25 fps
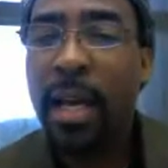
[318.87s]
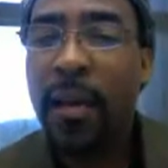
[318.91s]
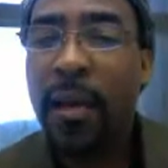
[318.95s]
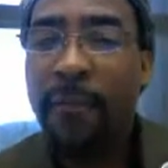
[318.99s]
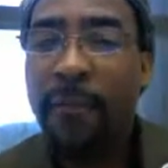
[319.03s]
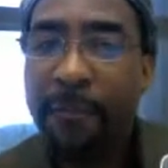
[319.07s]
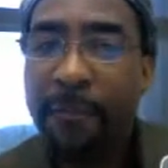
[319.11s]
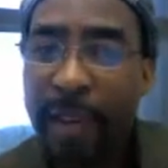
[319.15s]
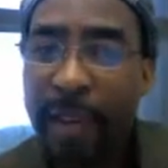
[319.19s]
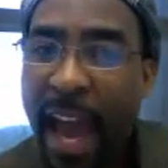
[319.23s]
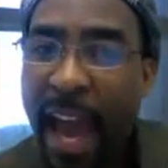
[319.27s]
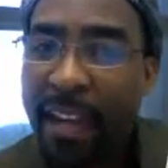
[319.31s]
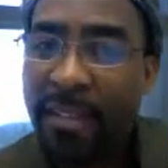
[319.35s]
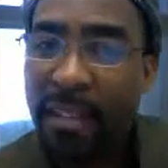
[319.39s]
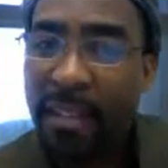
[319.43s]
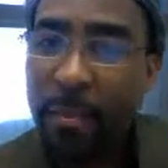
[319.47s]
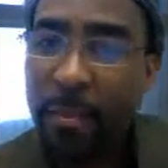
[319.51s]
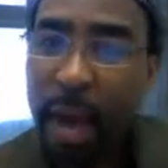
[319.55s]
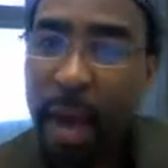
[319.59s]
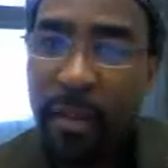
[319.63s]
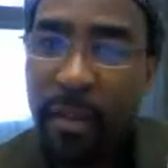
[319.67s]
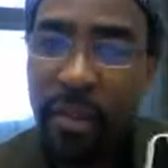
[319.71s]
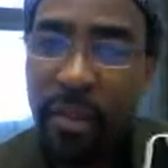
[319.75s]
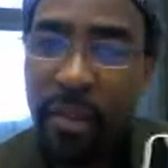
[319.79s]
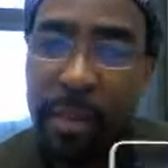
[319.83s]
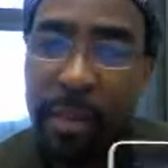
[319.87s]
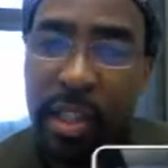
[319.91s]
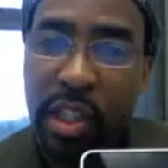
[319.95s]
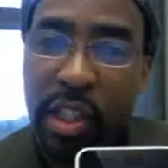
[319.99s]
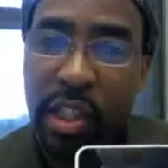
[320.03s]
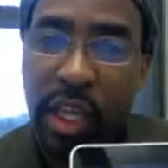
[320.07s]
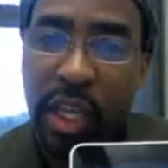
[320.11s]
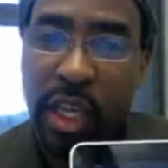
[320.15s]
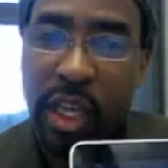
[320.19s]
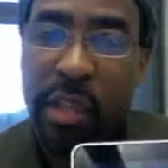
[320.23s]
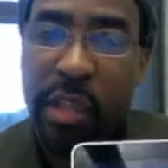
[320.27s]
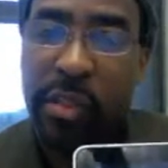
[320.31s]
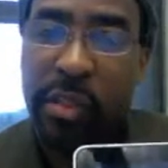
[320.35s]
facts about the
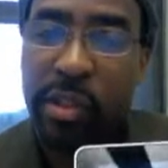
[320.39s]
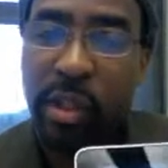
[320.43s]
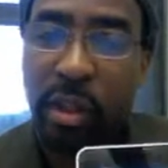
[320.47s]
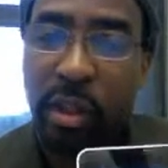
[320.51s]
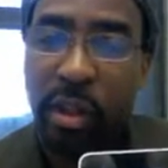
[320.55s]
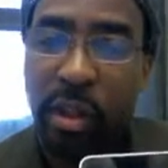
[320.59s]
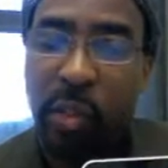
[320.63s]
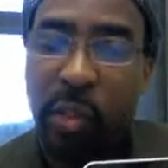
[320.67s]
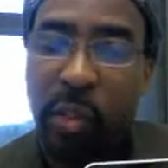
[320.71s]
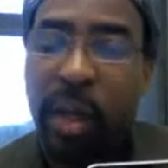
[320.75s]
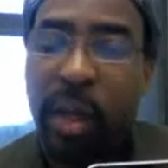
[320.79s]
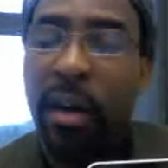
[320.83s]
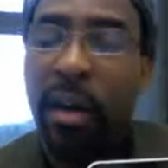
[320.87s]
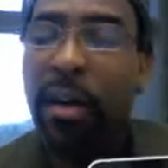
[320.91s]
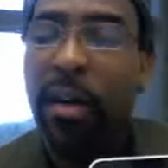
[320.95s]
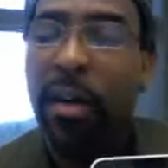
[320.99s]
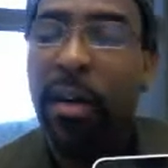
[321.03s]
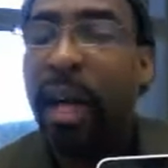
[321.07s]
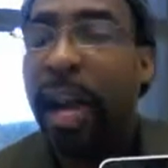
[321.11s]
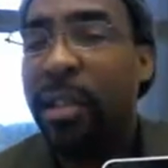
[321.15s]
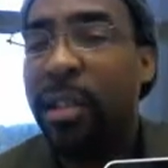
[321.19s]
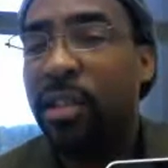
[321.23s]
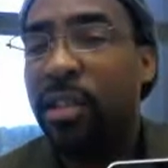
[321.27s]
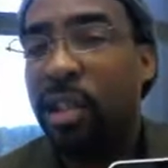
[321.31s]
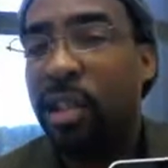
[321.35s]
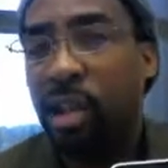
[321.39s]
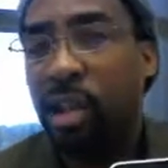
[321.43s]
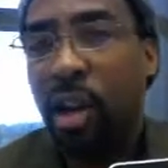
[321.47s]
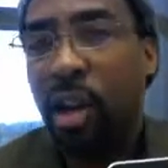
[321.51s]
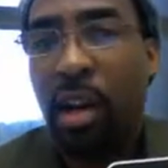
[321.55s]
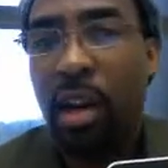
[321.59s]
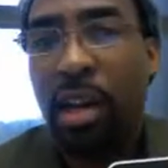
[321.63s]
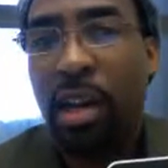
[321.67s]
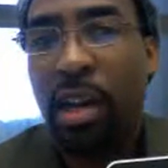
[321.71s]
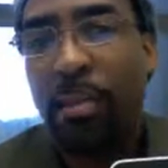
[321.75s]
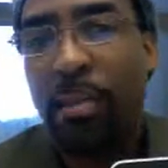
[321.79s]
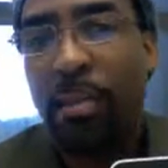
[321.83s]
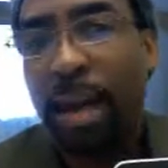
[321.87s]
machine so that we are not just
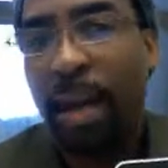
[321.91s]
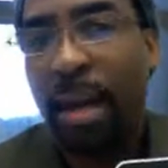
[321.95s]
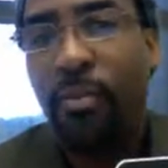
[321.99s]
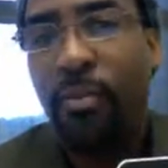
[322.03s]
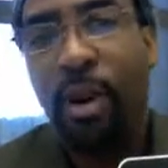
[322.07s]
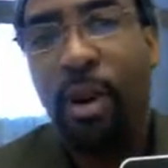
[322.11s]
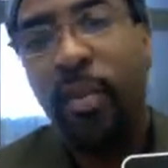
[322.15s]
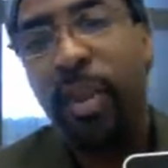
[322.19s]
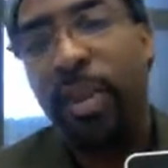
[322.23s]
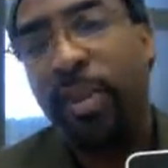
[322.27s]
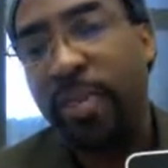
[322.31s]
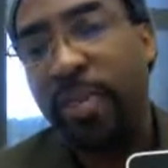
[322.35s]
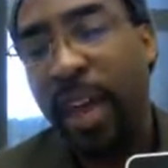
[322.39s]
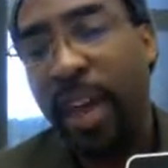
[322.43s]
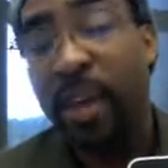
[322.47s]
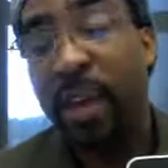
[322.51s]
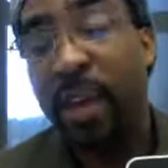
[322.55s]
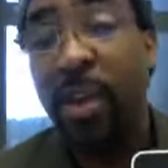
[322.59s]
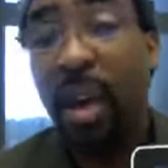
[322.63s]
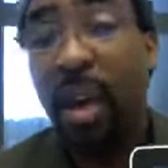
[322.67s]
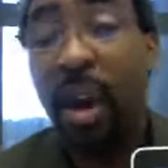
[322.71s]
talking about what we think,